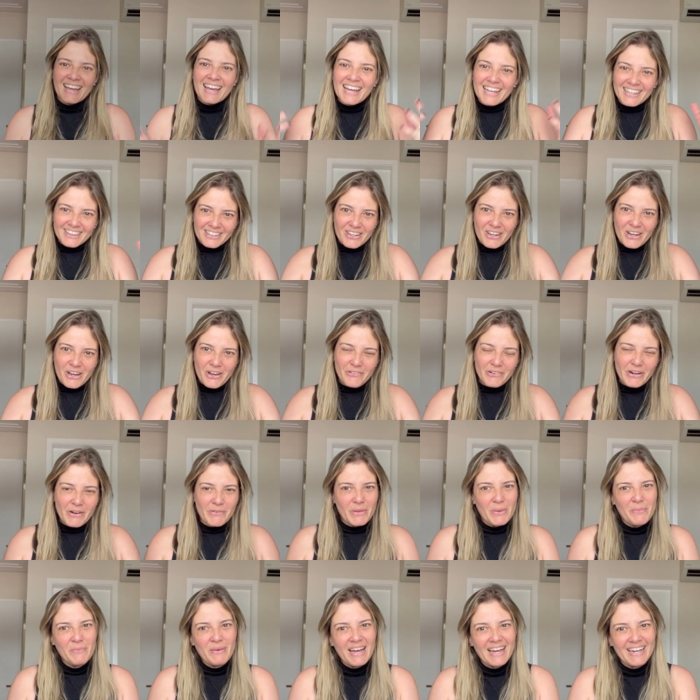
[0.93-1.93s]
Hello
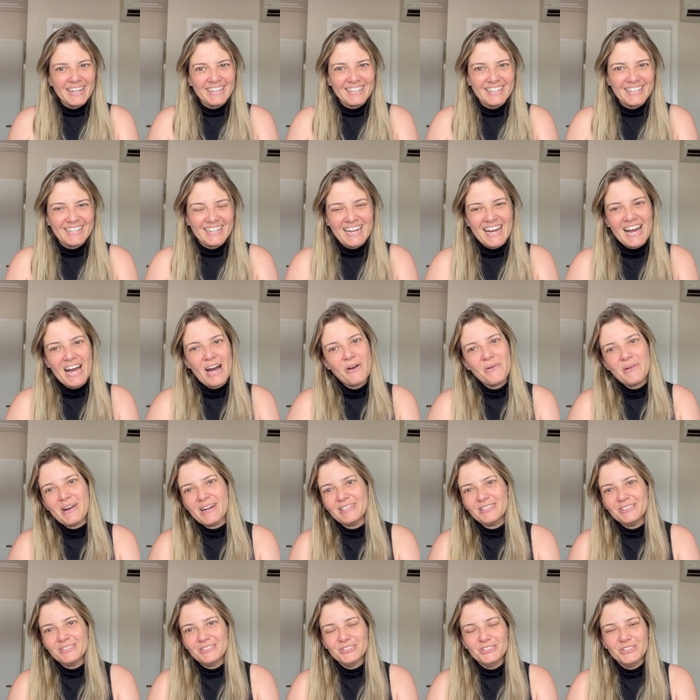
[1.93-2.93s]
everybody, how
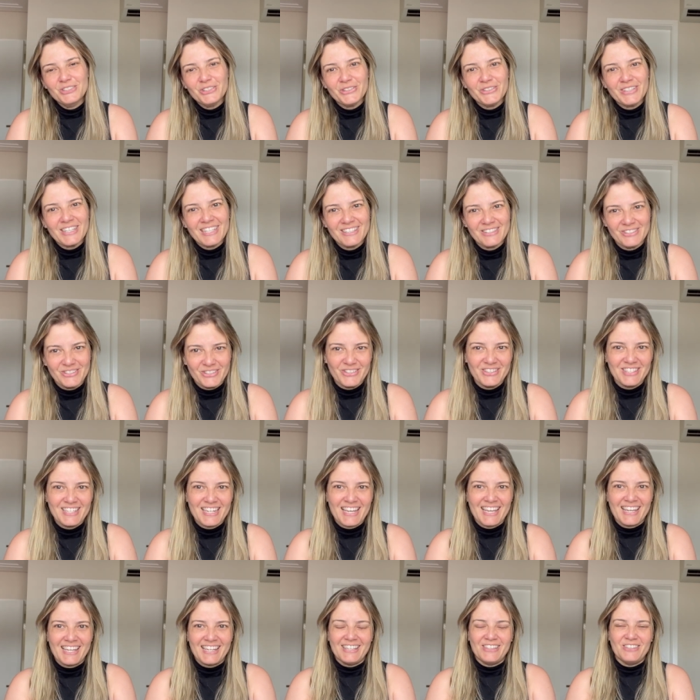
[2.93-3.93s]
are you doing
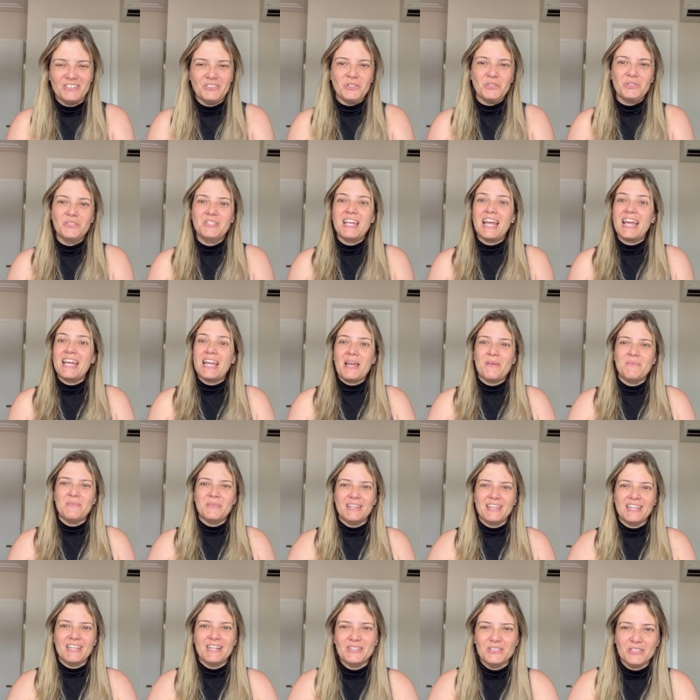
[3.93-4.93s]
today? Today
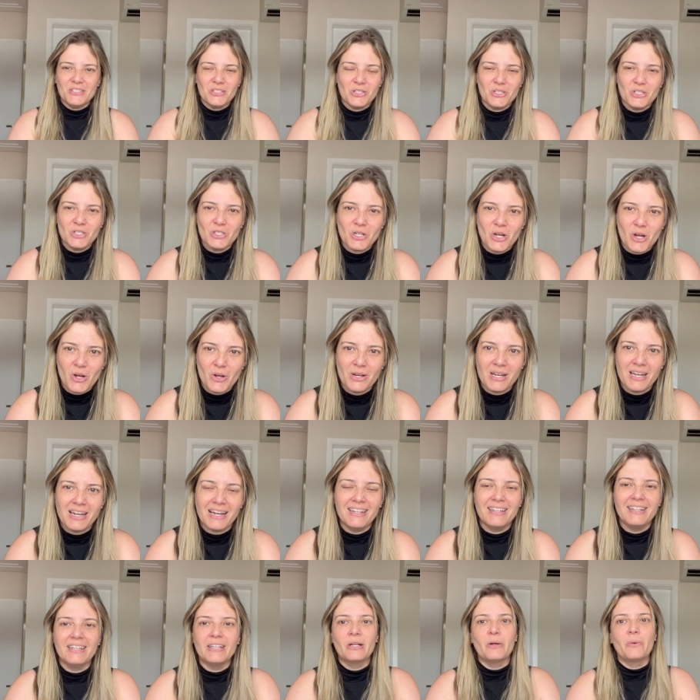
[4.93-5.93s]
I'm here to talk
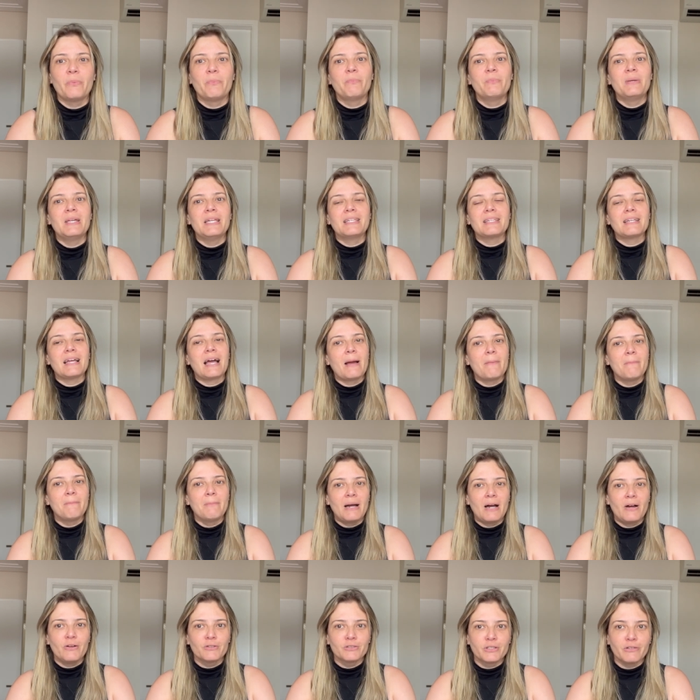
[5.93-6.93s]
a little bit
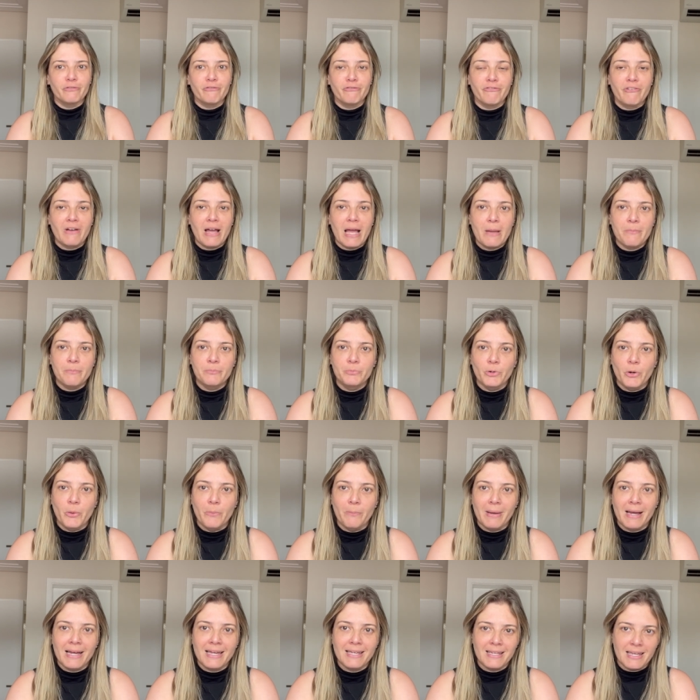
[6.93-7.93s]
about
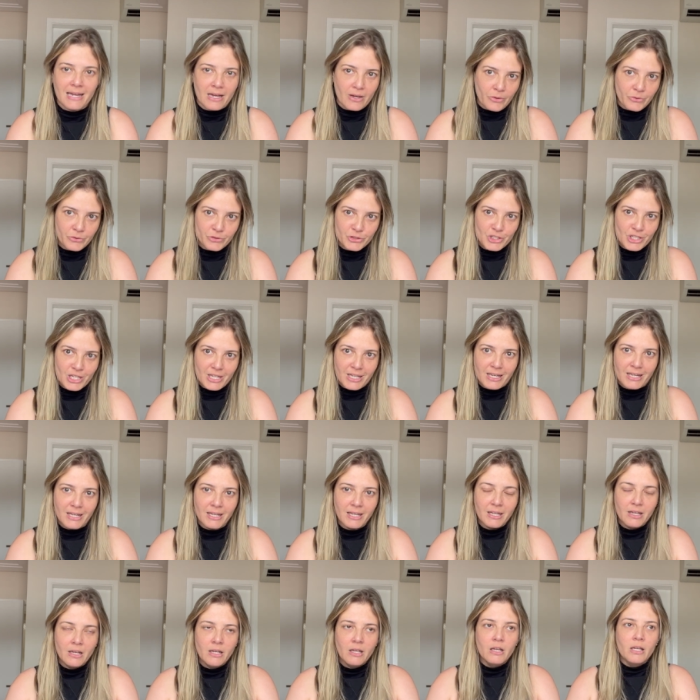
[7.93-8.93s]

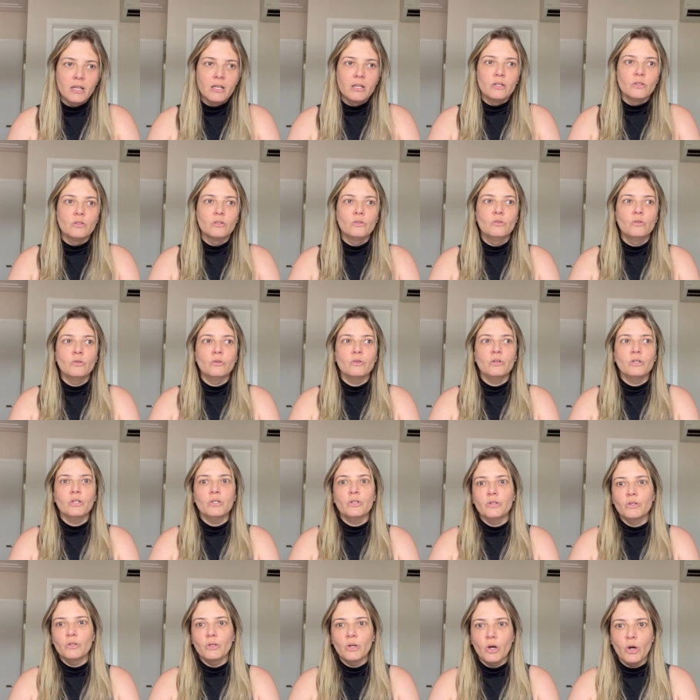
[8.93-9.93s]
fibromyalgia. Do
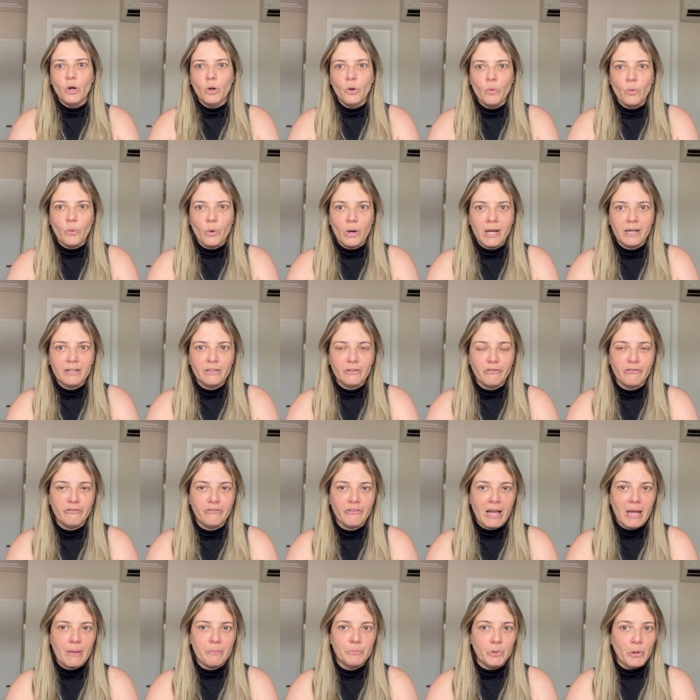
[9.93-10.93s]
you know what
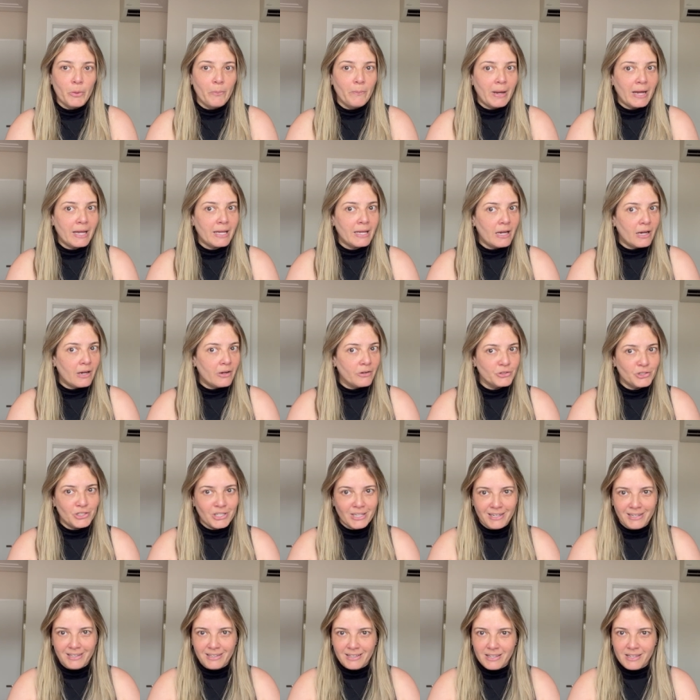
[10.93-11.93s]

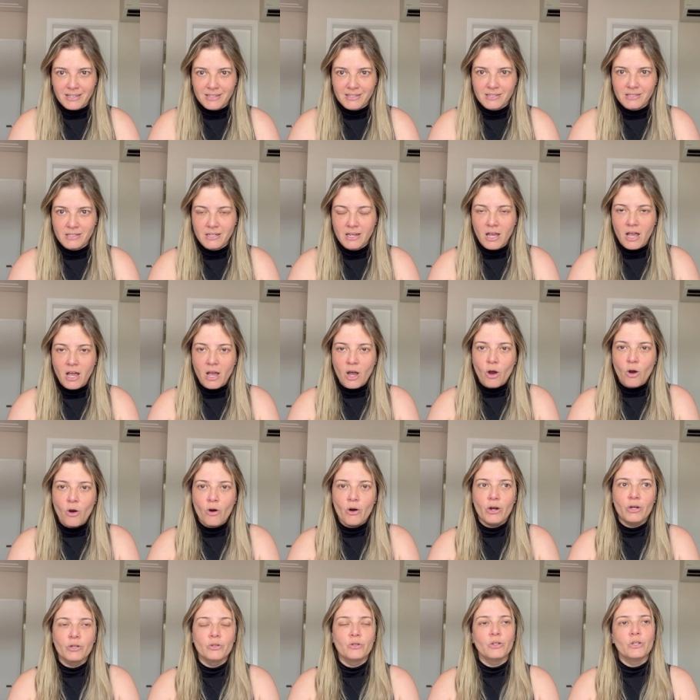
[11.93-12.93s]
fibromyalgia is?
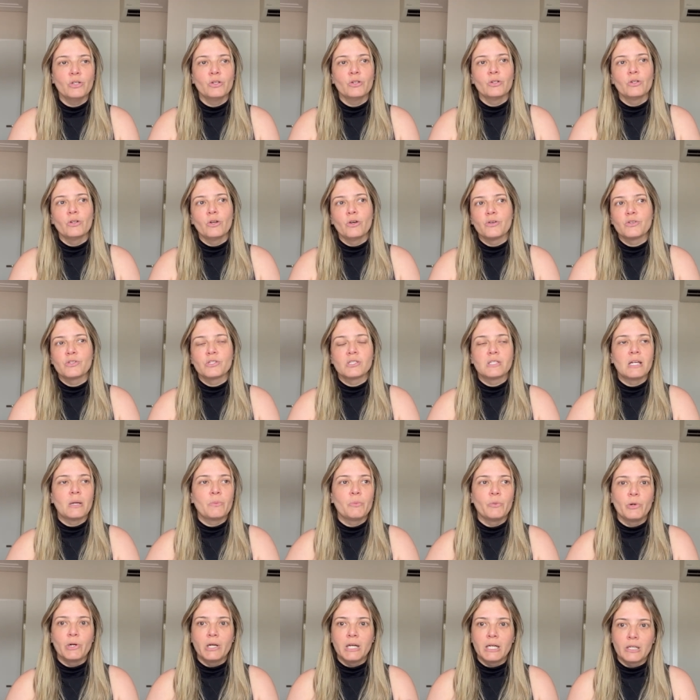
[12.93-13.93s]
Or do you know
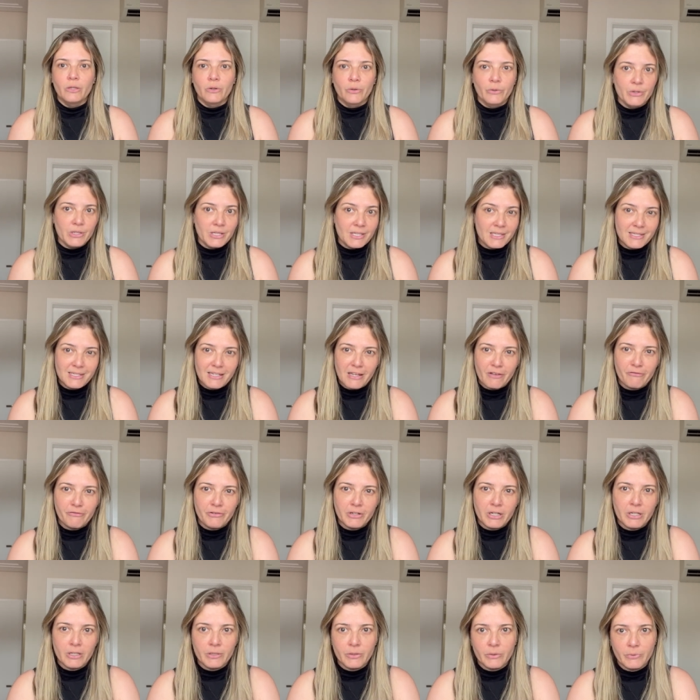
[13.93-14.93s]
someone who is
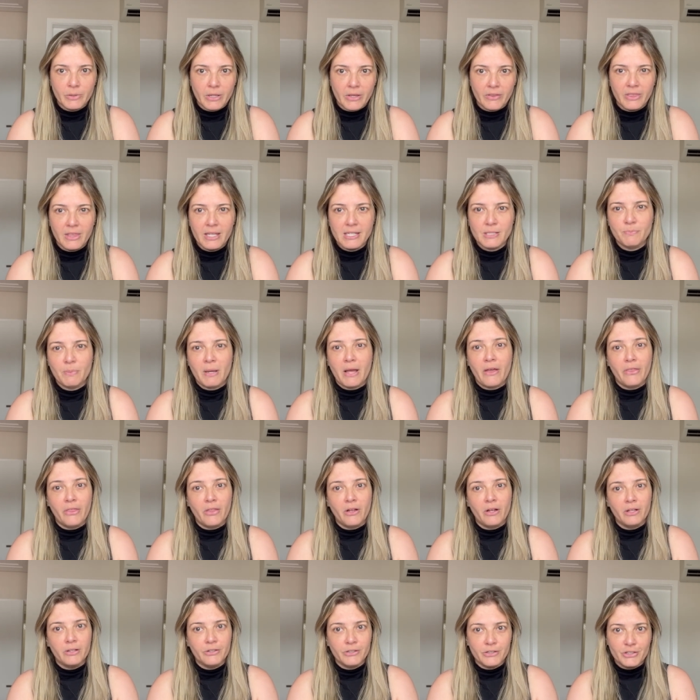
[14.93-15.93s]
suffering with this
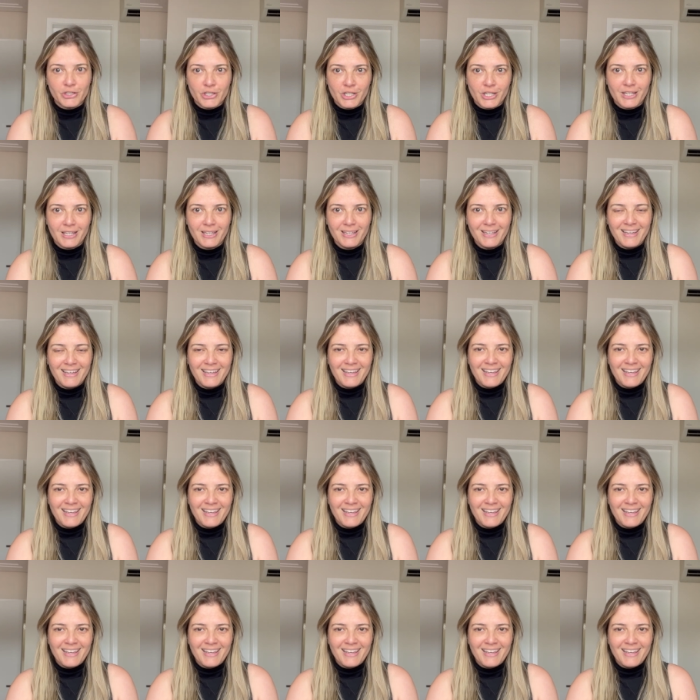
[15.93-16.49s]
pathology?